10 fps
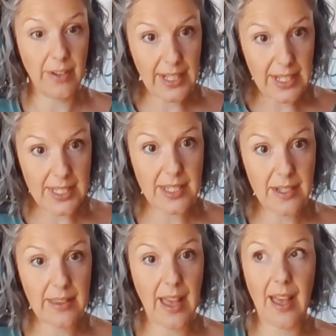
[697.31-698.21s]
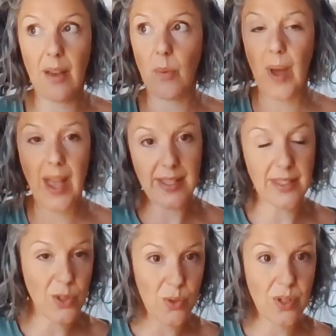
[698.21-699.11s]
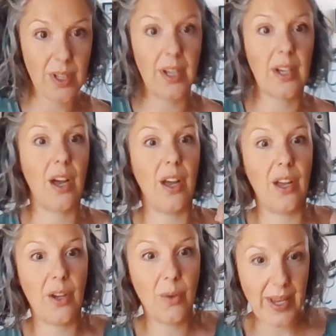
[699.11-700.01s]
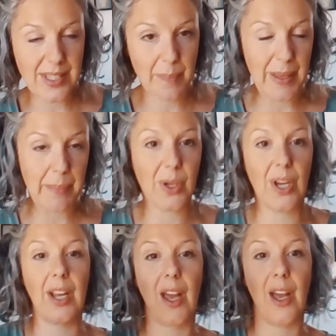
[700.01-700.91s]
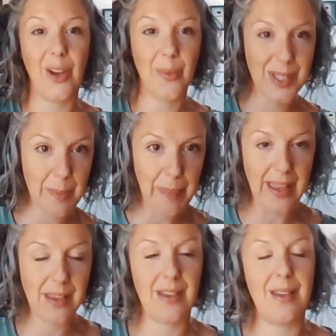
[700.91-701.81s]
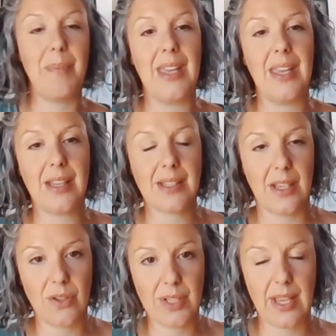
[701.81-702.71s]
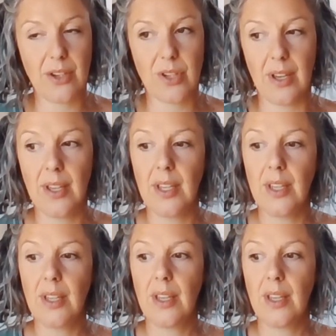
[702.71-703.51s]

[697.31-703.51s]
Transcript: You really consider that. Where's the door going to go? Where's the people going to go? What's the paint going to be, etc., etc.